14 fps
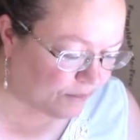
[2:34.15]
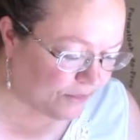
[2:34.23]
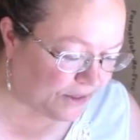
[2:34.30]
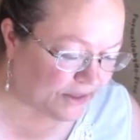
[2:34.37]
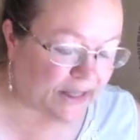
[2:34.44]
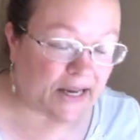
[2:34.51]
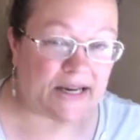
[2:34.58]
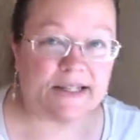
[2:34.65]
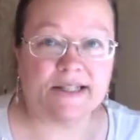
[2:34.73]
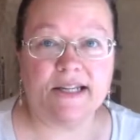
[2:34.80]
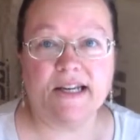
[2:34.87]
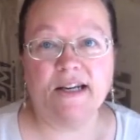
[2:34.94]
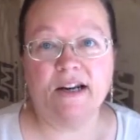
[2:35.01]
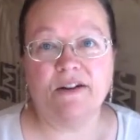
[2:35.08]

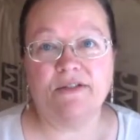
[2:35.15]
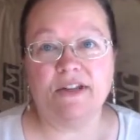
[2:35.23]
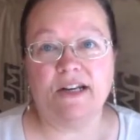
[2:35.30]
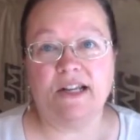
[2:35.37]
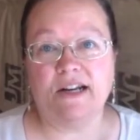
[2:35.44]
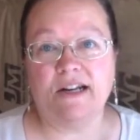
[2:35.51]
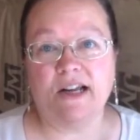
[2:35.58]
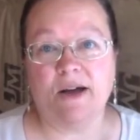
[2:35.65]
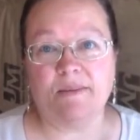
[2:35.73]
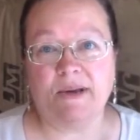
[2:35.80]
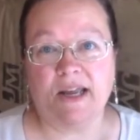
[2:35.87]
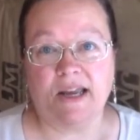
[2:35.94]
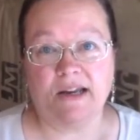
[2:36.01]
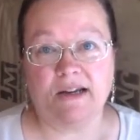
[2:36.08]
Lacey of the Knitted
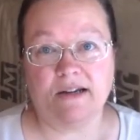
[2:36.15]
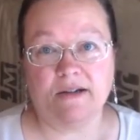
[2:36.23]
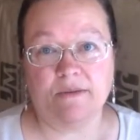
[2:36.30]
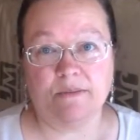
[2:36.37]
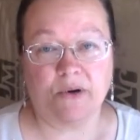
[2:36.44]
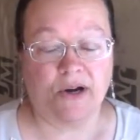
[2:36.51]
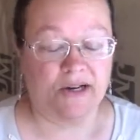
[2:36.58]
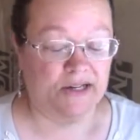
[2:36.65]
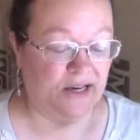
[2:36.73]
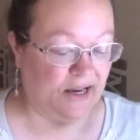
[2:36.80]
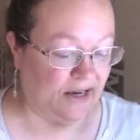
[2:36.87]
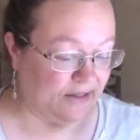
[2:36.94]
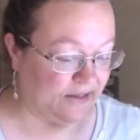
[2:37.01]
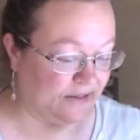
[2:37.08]
Cupcake
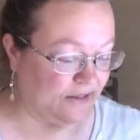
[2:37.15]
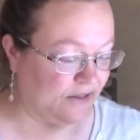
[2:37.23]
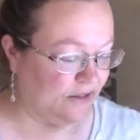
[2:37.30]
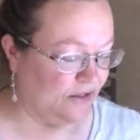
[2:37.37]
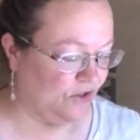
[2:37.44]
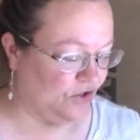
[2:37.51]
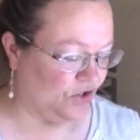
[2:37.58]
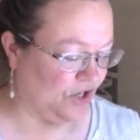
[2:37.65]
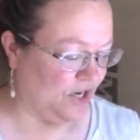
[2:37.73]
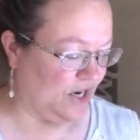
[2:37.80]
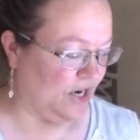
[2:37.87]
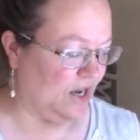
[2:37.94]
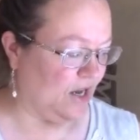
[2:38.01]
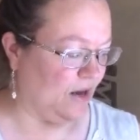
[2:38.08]
podcast.
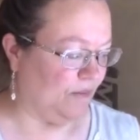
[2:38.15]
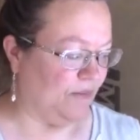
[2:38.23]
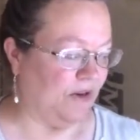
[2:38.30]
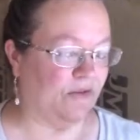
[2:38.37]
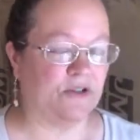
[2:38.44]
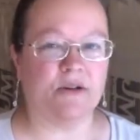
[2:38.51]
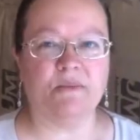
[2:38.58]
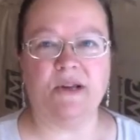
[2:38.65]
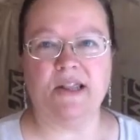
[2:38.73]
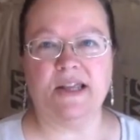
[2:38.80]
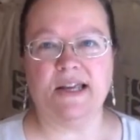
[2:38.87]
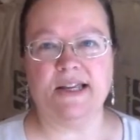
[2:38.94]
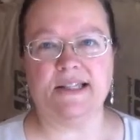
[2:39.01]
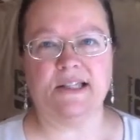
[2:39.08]
She gifted me
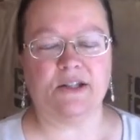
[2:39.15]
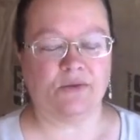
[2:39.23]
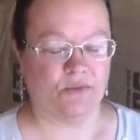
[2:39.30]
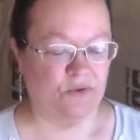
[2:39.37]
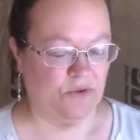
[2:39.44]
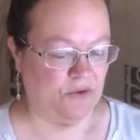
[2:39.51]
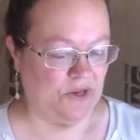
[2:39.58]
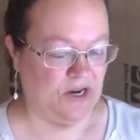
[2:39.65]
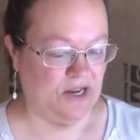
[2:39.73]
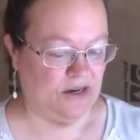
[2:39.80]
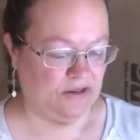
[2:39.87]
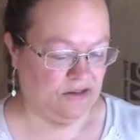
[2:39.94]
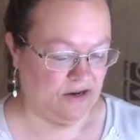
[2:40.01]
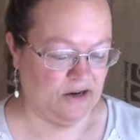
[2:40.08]
this through the Knit
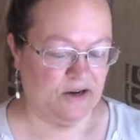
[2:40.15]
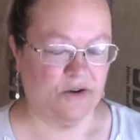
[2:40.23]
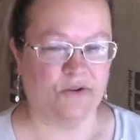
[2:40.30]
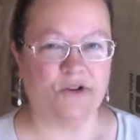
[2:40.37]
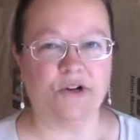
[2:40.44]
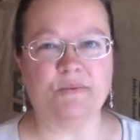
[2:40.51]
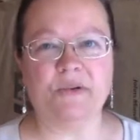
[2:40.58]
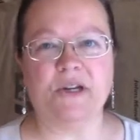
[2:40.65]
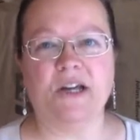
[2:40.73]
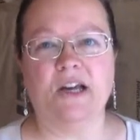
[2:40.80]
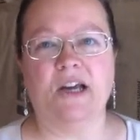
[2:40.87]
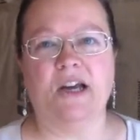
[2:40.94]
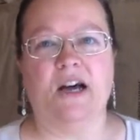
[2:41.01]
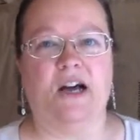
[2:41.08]
Along group,
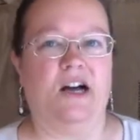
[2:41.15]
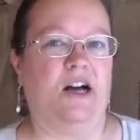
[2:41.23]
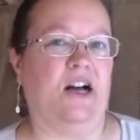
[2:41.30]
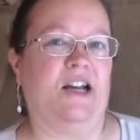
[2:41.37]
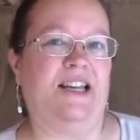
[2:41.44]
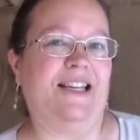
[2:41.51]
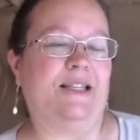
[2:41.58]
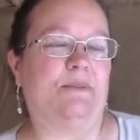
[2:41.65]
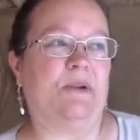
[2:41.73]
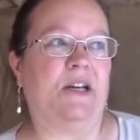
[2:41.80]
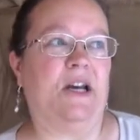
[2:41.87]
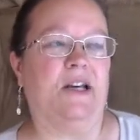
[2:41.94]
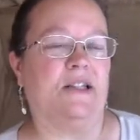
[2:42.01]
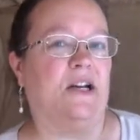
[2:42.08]
I guess
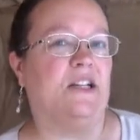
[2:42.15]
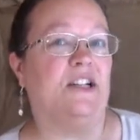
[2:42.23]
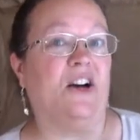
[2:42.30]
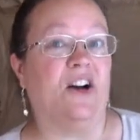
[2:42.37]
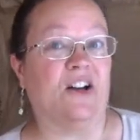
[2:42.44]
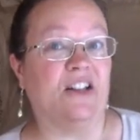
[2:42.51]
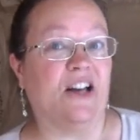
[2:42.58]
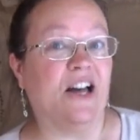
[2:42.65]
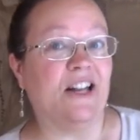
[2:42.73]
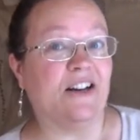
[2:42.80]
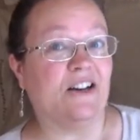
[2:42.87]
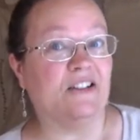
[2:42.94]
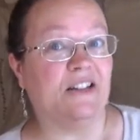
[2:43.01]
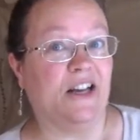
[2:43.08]
because I talk a lot
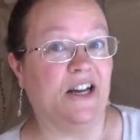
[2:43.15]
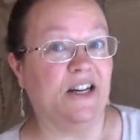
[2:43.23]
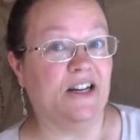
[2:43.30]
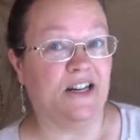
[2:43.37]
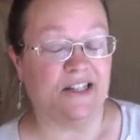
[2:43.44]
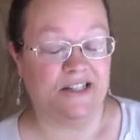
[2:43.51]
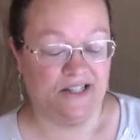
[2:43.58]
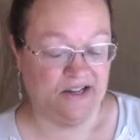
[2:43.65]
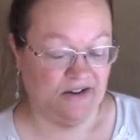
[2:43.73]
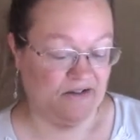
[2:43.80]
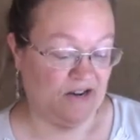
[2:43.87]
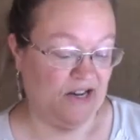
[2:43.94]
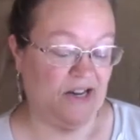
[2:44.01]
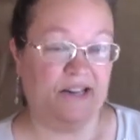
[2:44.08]
online, and so
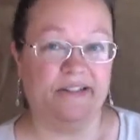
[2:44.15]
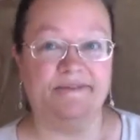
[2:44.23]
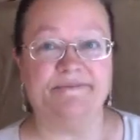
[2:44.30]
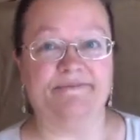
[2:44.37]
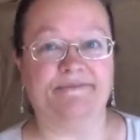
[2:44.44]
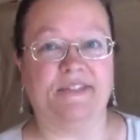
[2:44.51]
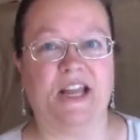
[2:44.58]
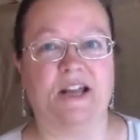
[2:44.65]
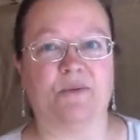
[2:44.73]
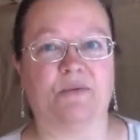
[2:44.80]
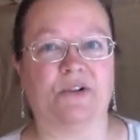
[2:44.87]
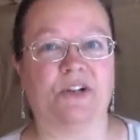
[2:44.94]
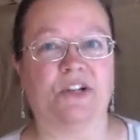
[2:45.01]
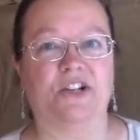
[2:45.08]
I had a
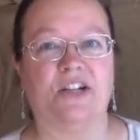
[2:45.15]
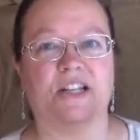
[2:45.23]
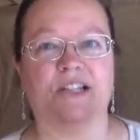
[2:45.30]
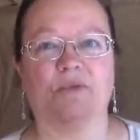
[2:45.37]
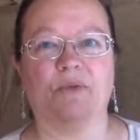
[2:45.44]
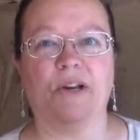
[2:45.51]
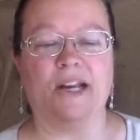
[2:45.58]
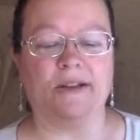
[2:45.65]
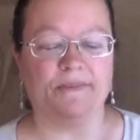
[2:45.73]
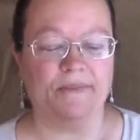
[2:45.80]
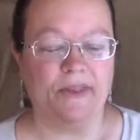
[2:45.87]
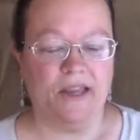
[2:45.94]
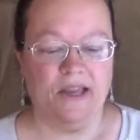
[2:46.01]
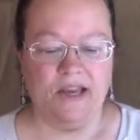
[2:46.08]
pretty good chance of winning.
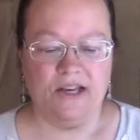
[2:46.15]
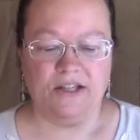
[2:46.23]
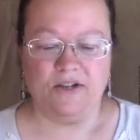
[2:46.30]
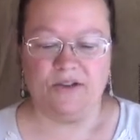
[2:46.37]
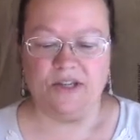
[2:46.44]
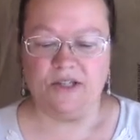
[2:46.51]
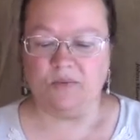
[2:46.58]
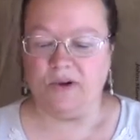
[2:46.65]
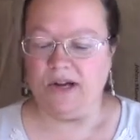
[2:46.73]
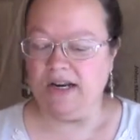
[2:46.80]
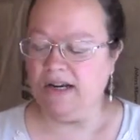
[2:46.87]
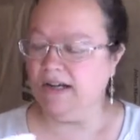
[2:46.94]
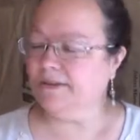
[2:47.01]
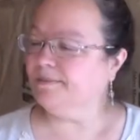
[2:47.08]
So this one